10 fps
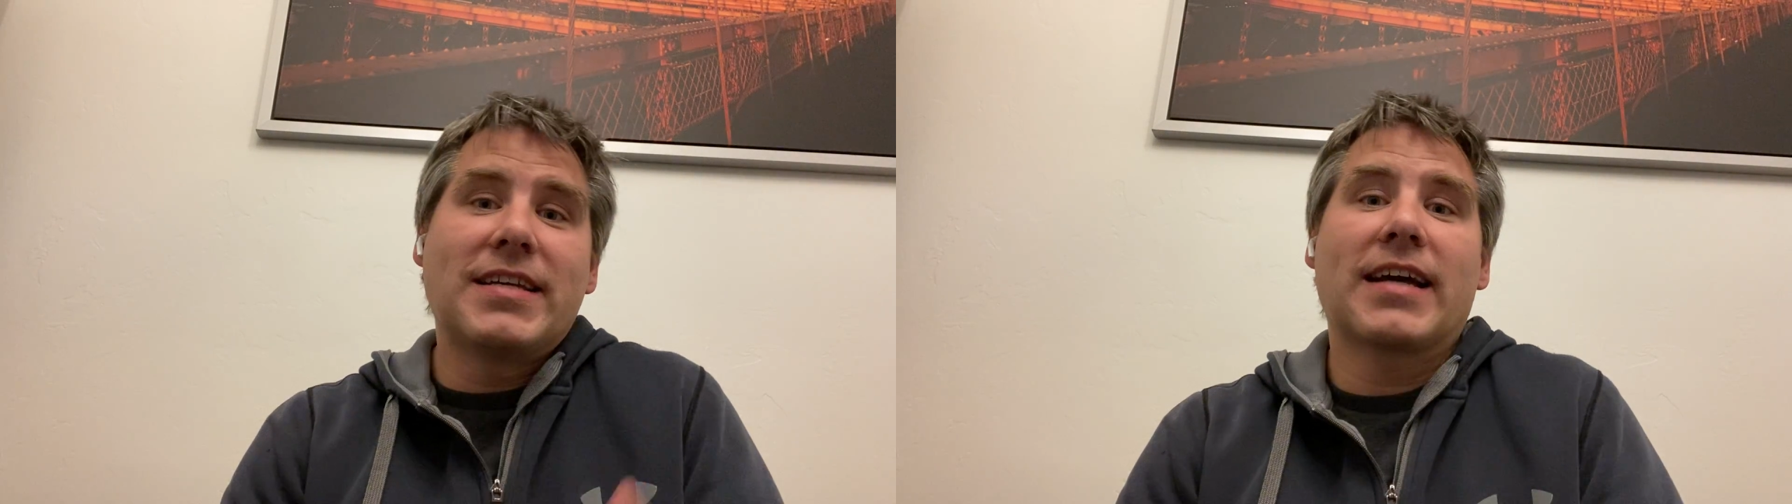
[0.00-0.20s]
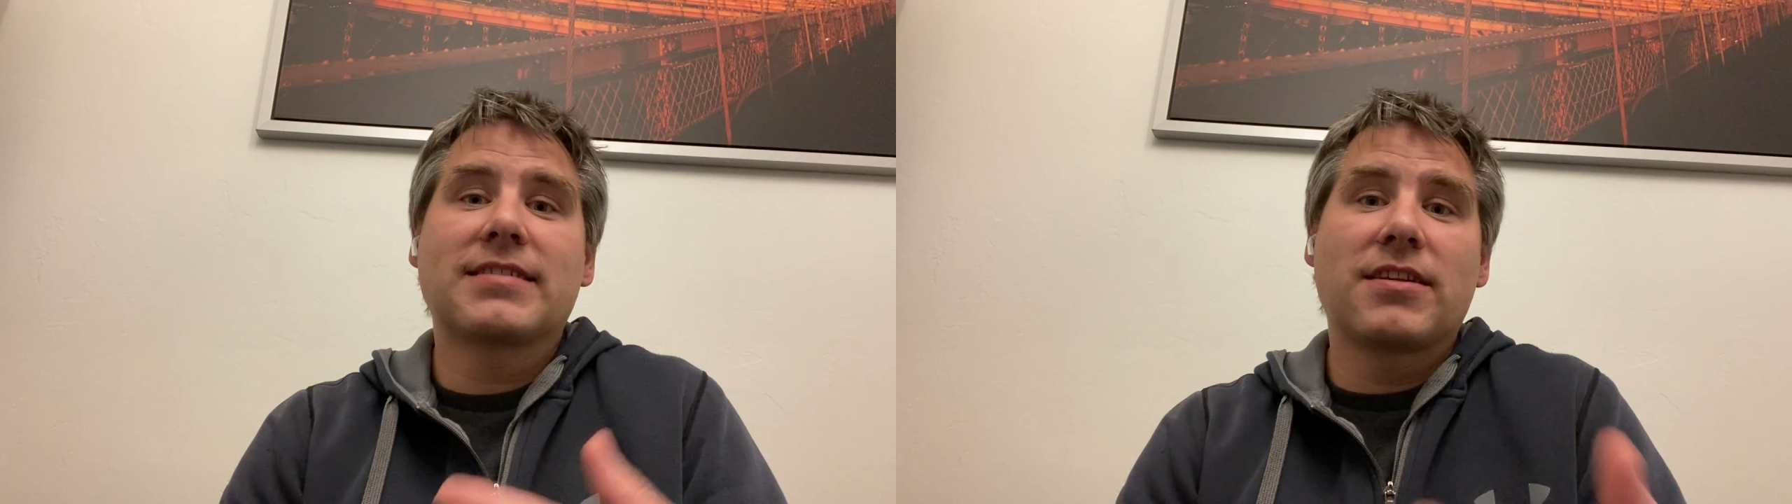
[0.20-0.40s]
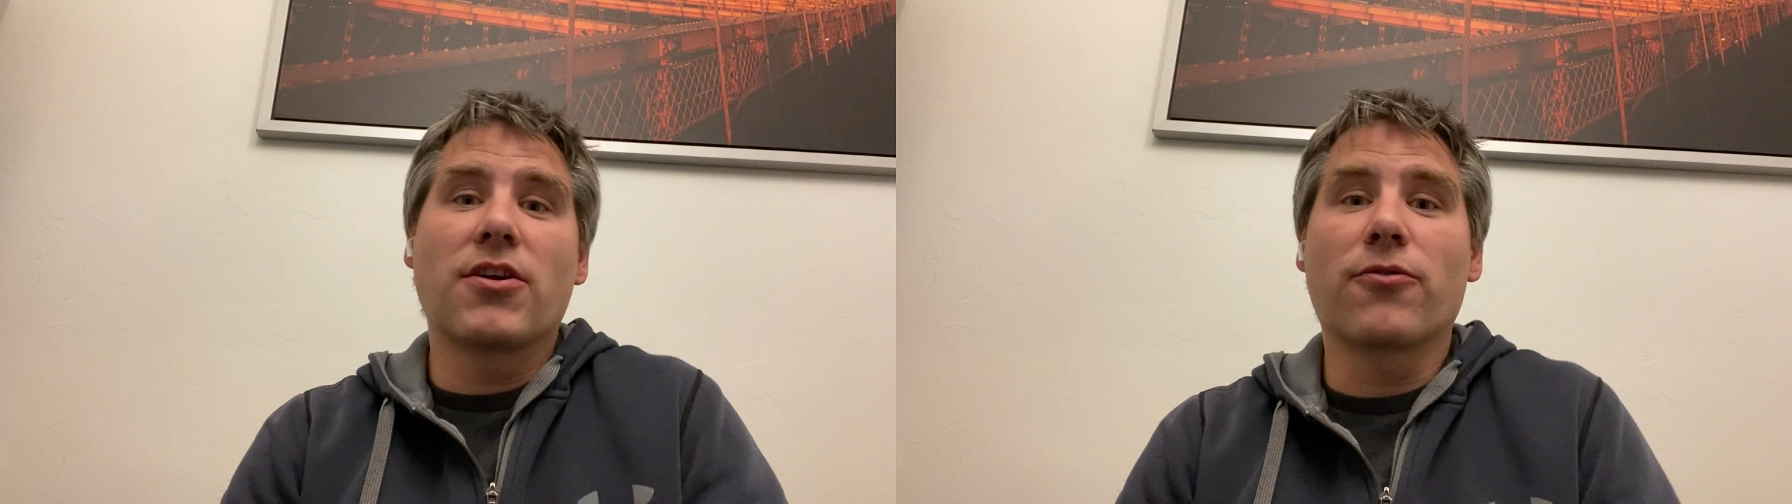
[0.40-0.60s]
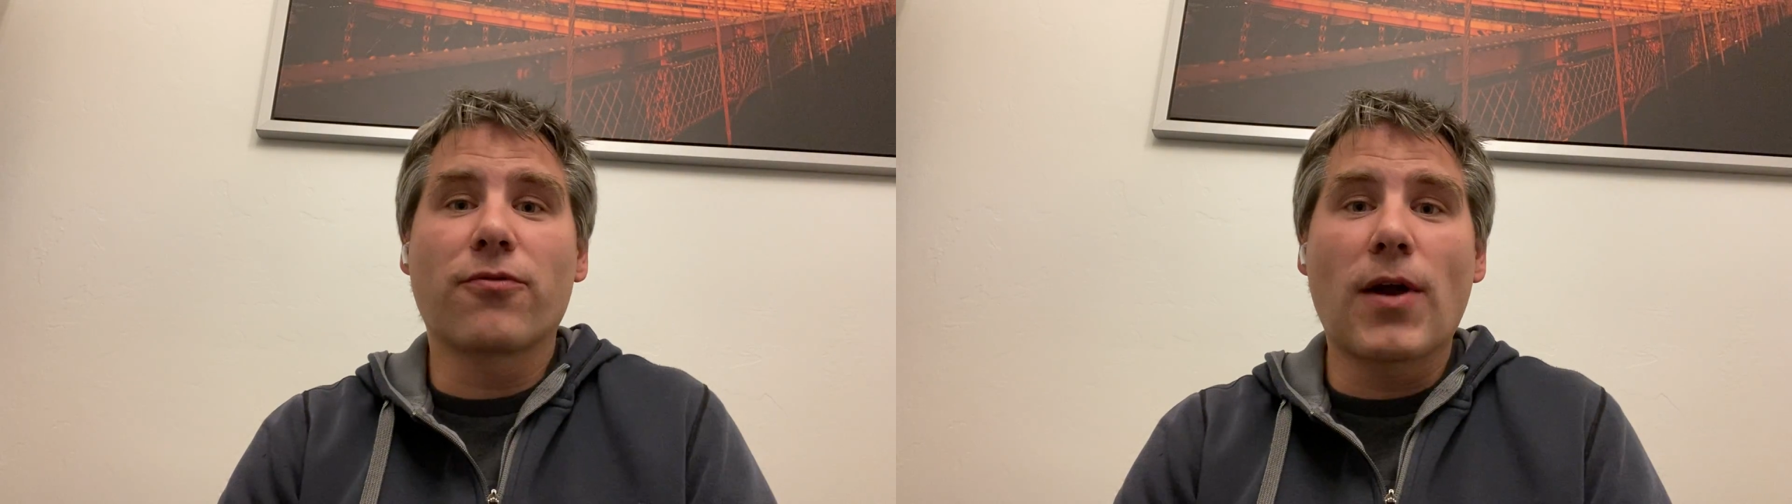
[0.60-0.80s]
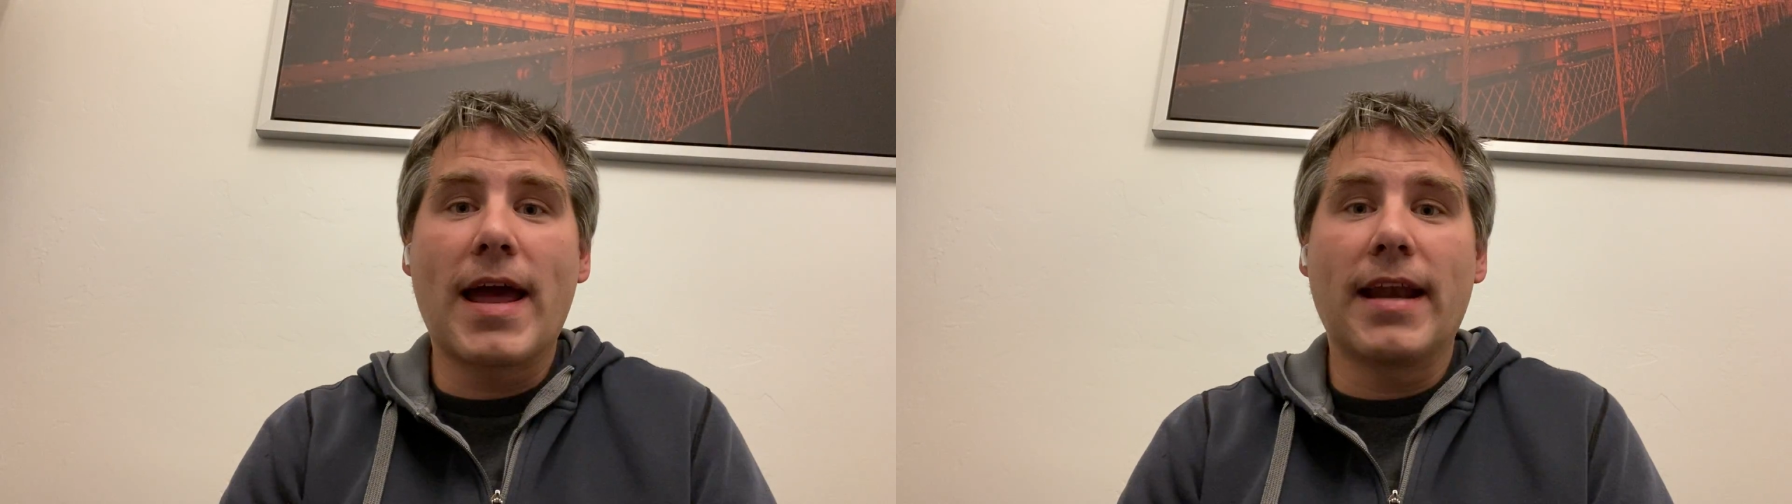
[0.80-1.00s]
text their
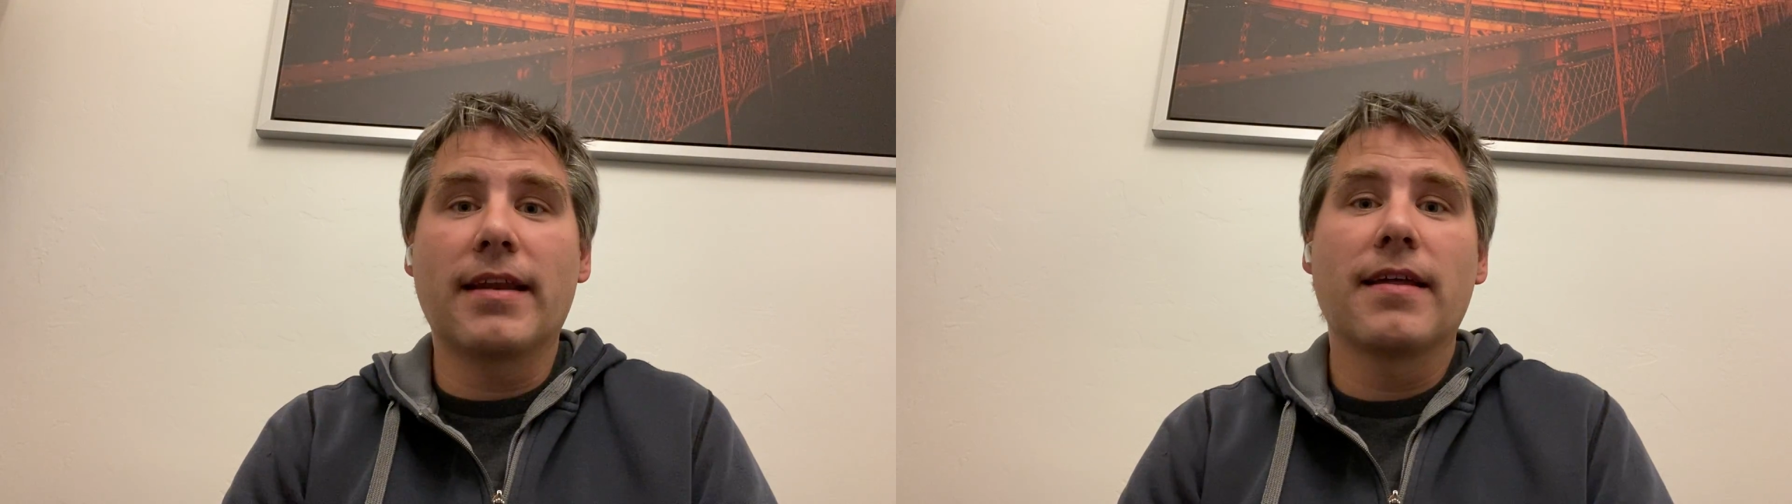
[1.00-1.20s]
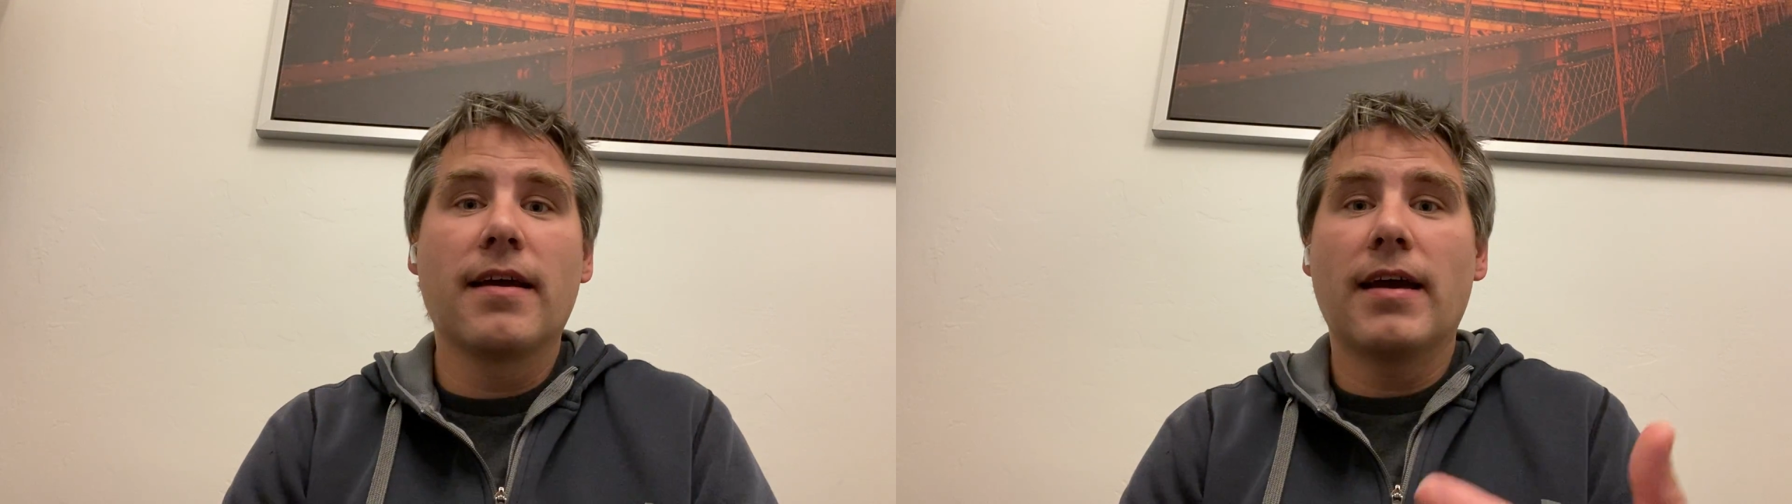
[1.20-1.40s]
friend,